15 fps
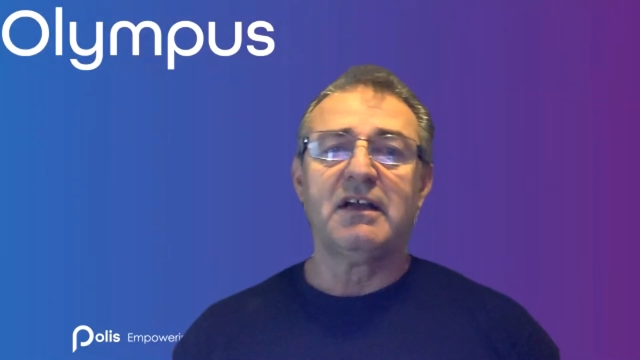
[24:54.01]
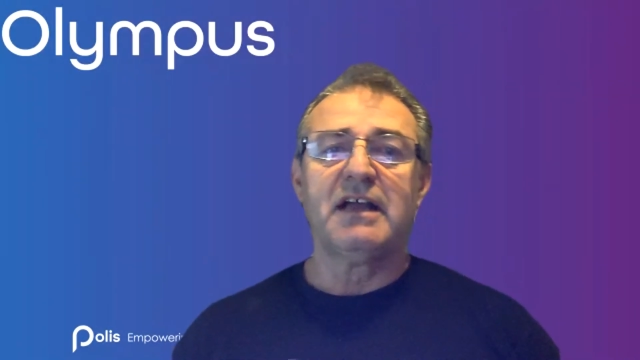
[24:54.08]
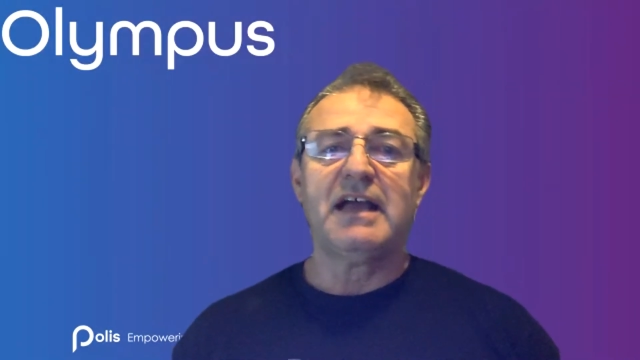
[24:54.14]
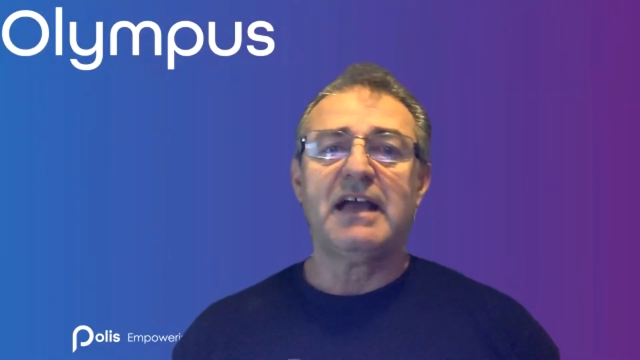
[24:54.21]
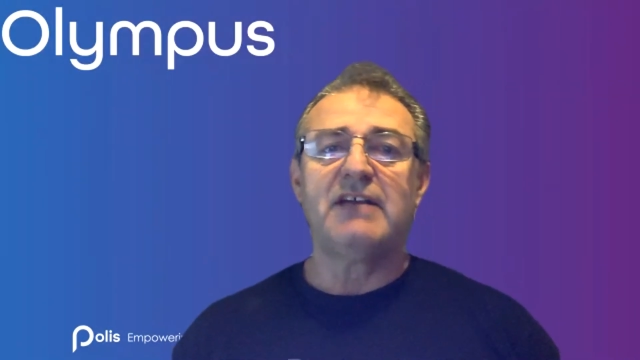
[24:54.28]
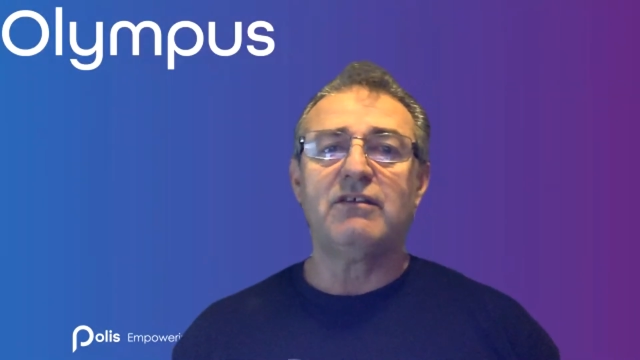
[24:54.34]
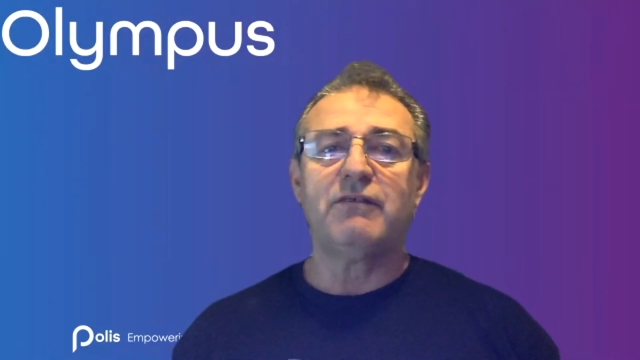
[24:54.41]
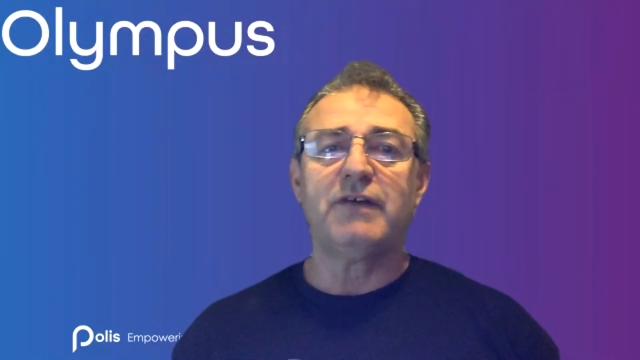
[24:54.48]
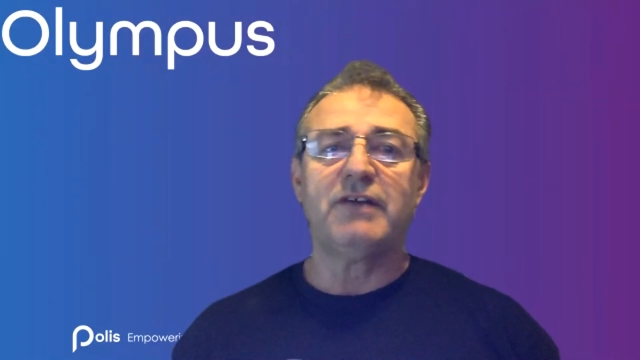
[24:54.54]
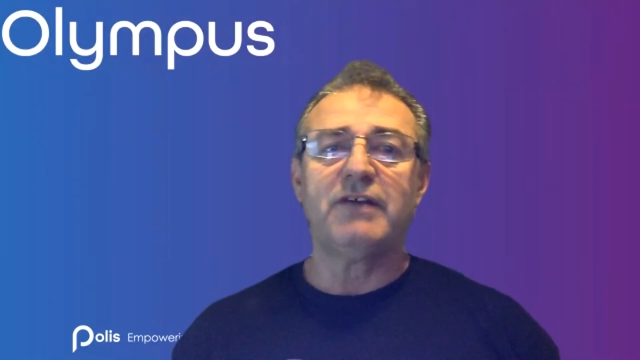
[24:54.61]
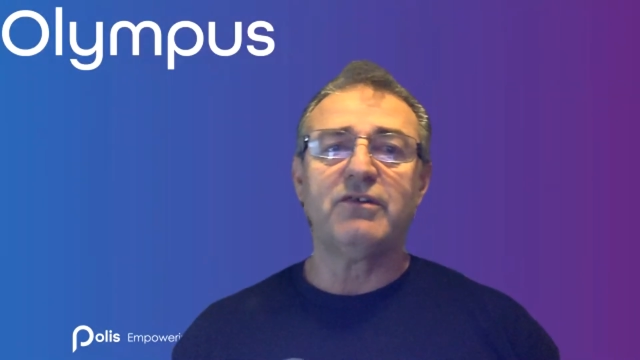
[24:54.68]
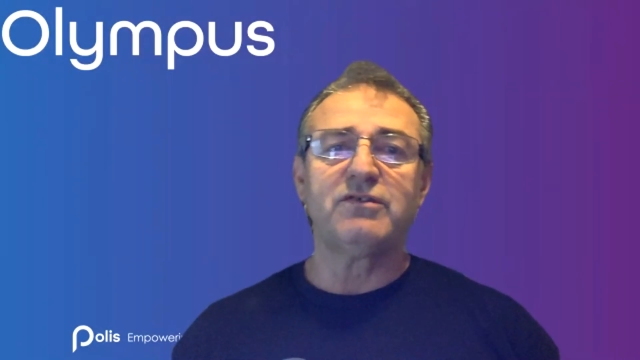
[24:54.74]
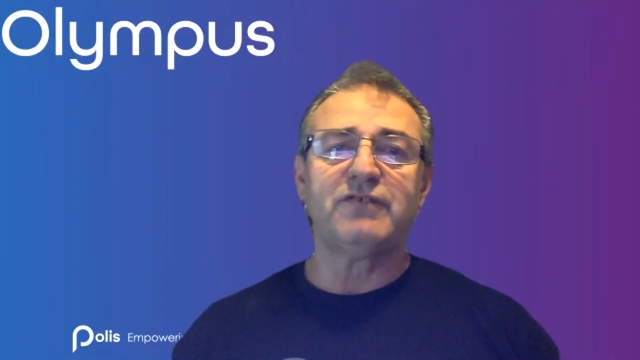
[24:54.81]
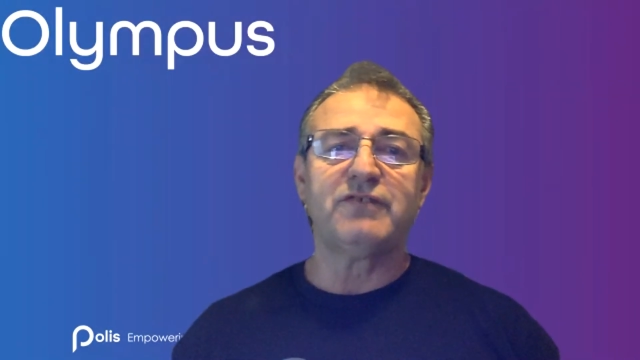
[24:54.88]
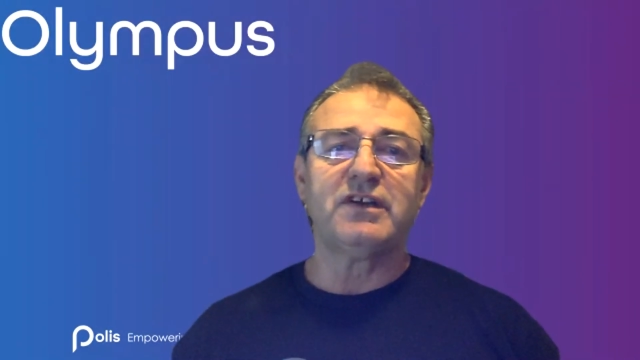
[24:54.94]
and you'll find
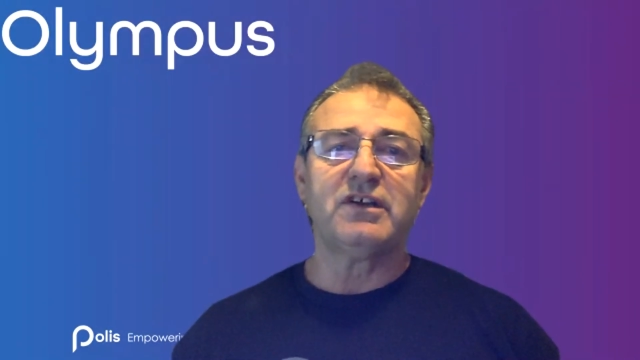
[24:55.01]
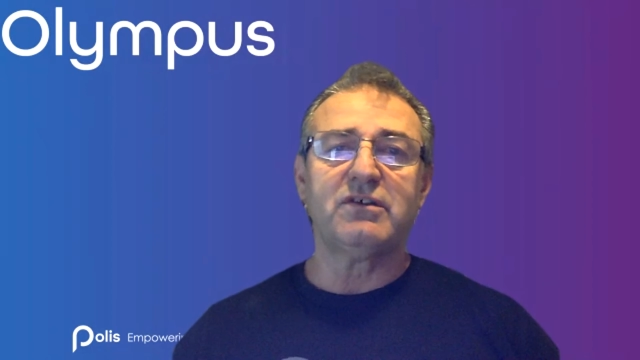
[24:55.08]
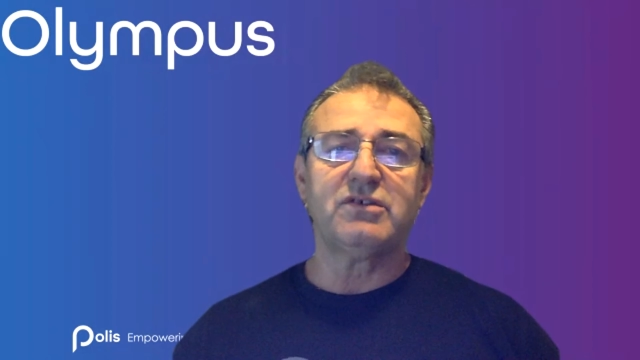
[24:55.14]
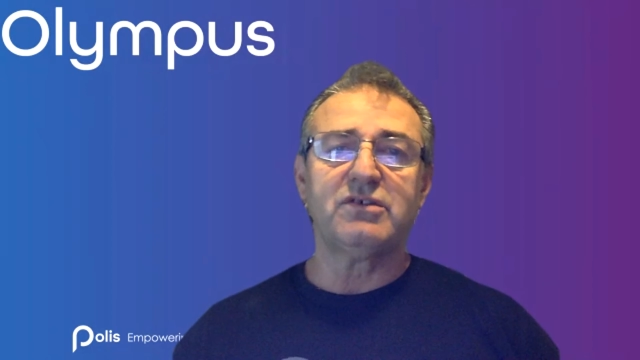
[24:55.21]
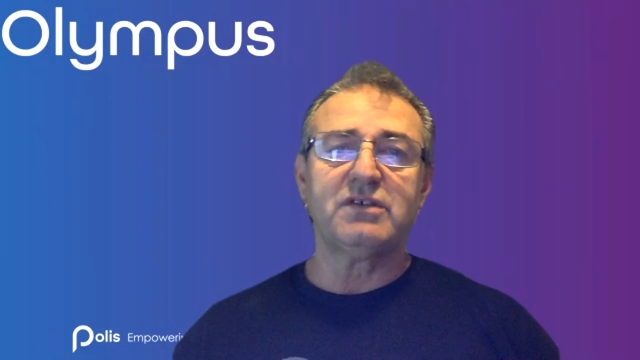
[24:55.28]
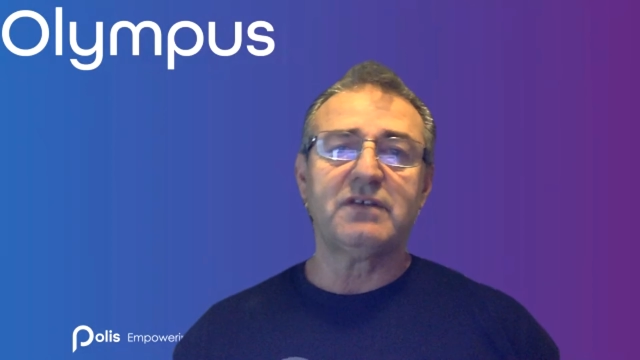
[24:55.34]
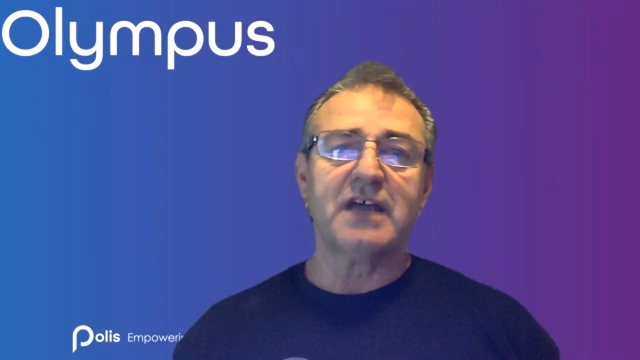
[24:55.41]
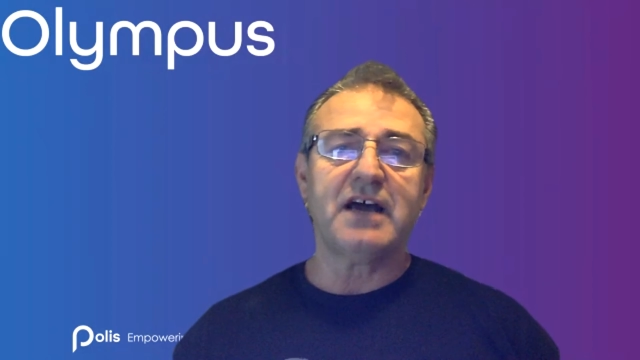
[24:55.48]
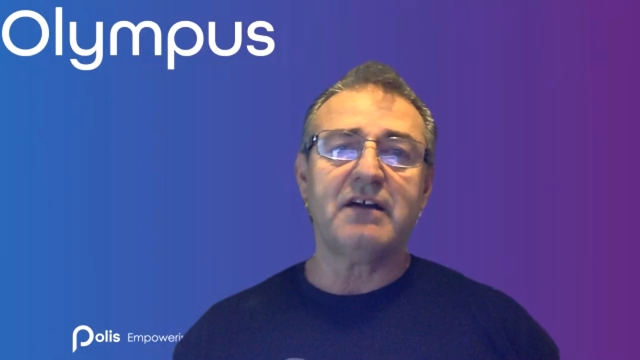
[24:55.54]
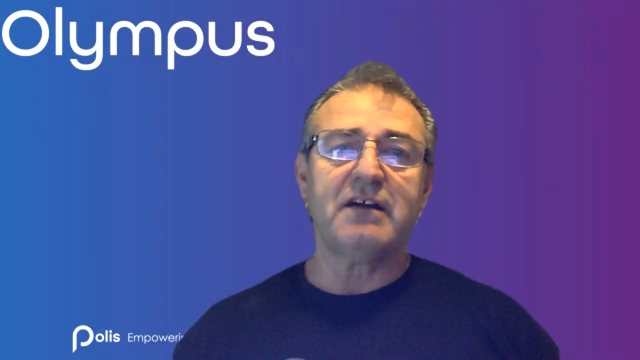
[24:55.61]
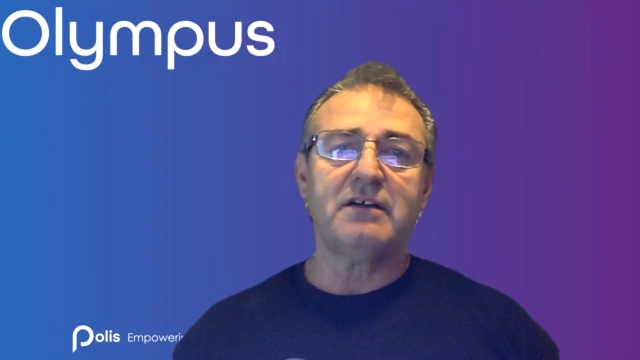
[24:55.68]
those videos on how